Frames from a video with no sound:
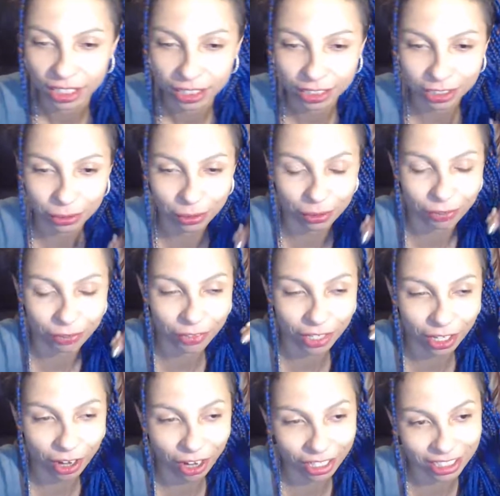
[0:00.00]
sort of
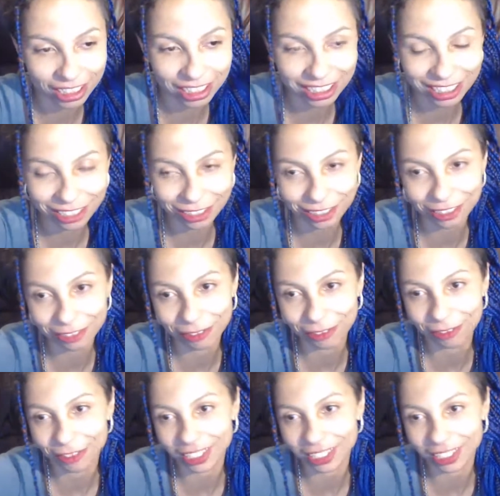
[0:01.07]
cognitive,